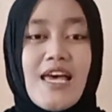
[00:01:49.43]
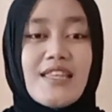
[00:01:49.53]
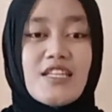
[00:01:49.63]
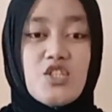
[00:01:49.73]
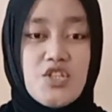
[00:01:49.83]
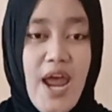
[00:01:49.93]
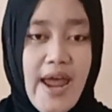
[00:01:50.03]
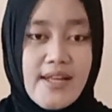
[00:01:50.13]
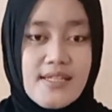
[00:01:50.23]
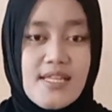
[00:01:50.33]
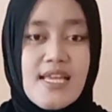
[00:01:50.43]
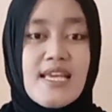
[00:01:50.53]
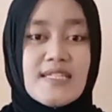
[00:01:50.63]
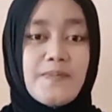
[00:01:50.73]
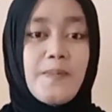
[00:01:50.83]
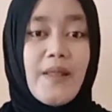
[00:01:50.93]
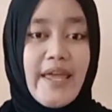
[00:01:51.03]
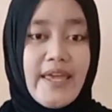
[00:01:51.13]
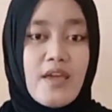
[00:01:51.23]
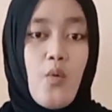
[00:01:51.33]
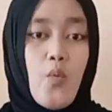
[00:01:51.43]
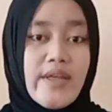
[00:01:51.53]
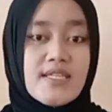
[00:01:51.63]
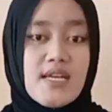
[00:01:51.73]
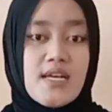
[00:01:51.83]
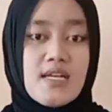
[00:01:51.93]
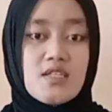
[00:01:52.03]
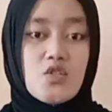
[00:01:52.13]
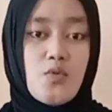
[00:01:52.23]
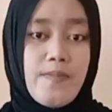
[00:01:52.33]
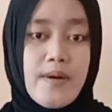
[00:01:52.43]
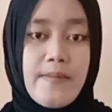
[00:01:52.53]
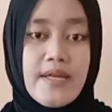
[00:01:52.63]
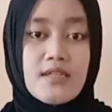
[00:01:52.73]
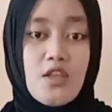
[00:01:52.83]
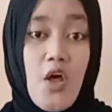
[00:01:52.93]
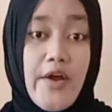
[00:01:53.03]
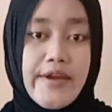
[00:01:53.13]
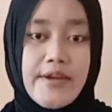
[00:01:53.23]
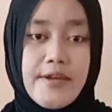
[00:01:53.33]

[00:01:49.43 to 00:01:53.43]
The child is playing with a Superman toy.